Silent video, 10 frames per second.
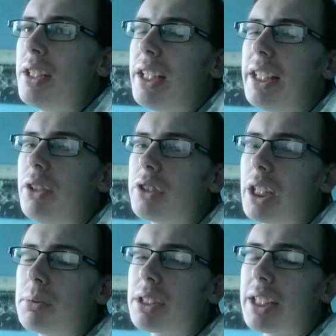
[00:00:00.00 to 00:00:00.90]
he was
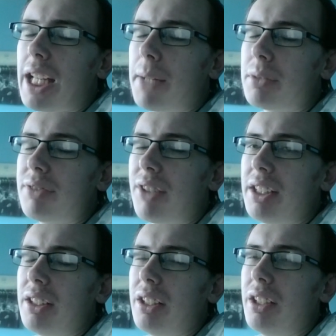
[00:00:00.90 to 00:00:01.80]
able to
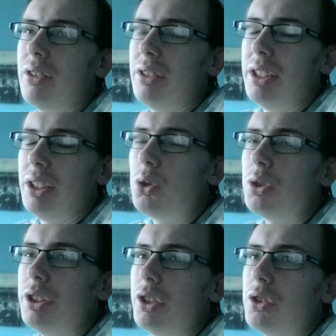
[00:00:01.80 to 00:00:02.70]
captivate the
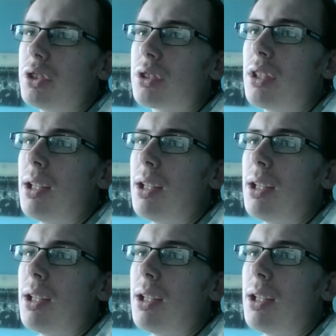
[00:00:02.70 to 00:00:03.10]
audience